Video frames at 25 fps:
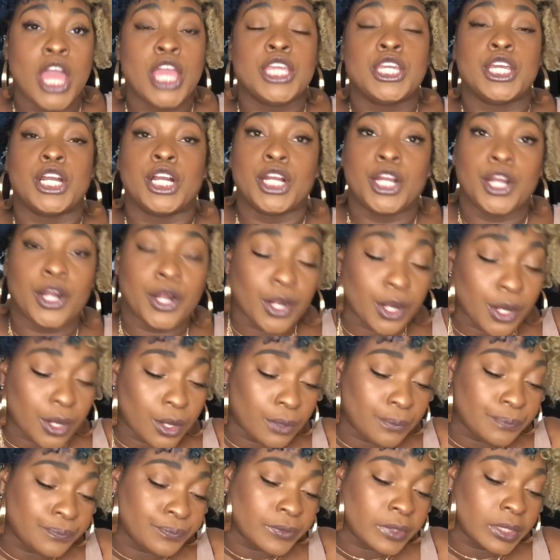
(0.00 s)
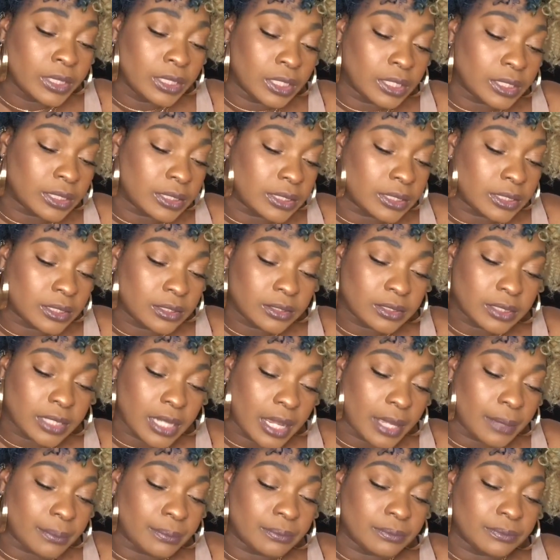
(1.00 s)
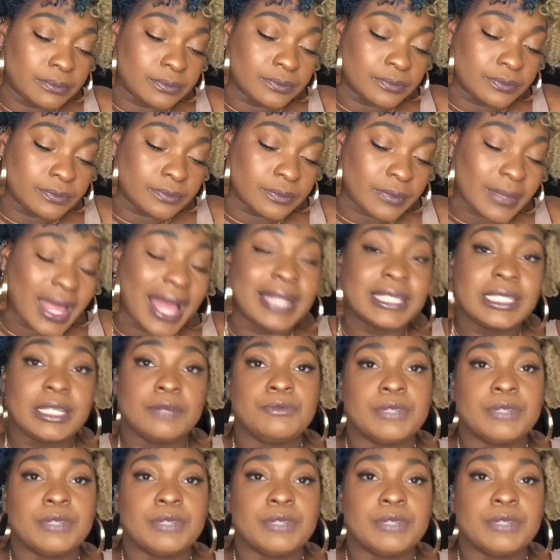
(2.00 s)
Your girl looked up, I did